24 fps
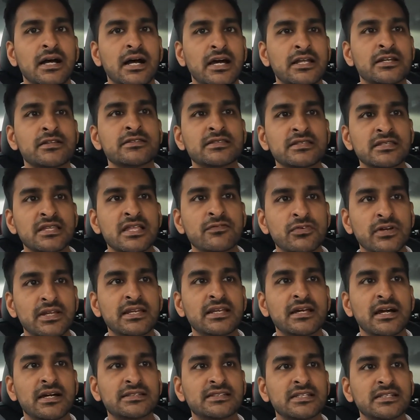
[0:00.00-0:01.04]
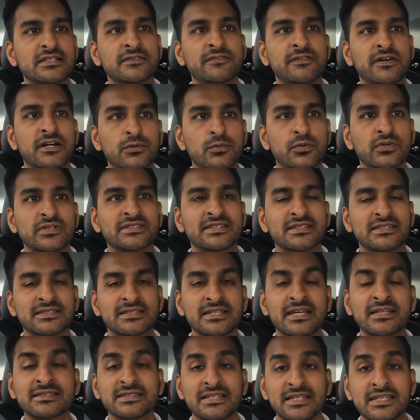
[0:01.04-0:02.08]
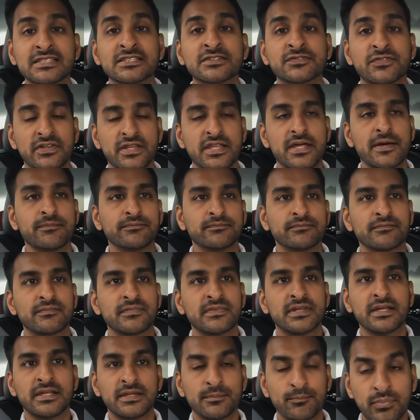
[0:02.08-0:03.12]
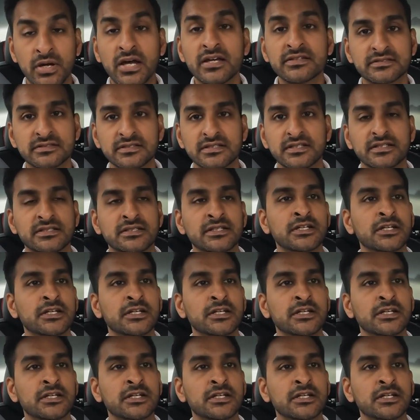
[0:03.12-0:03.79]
I don't think they've really identified what success is for them, personally.